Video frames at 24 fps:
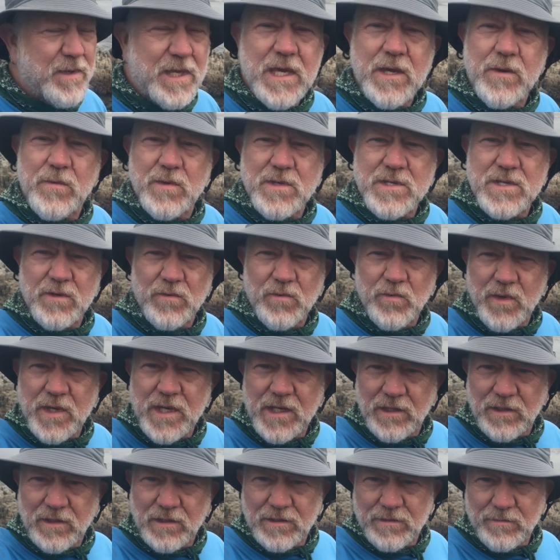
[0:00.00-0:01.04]
He was a
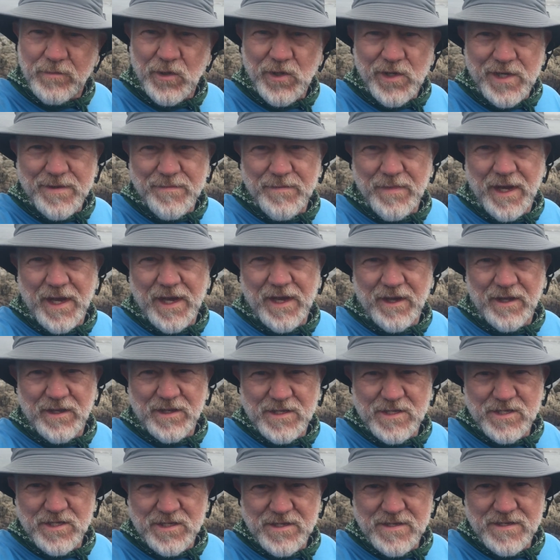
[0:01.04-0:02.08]
real marine
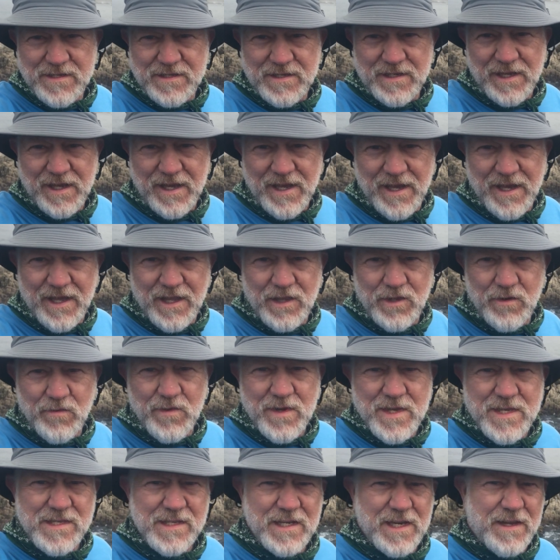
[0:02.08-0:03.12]
biologist, and the
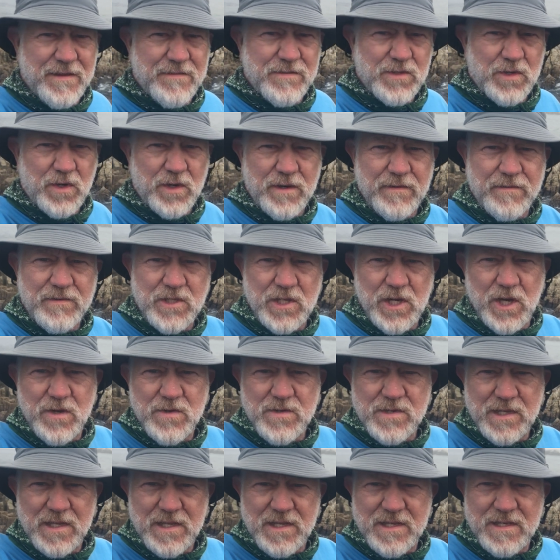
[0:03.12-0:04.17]
reason I've sort of
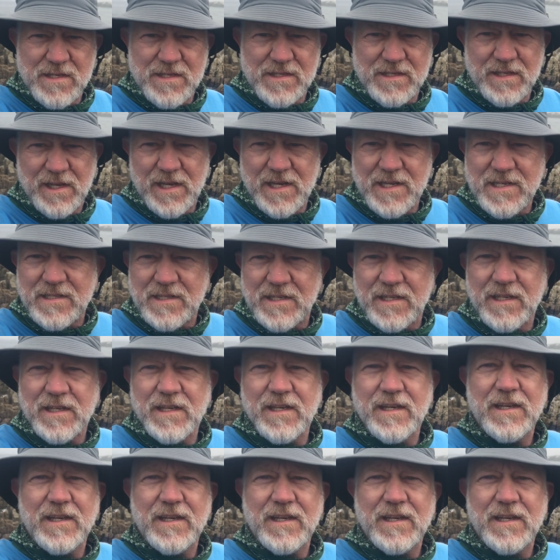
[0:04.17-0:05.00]
chosen this site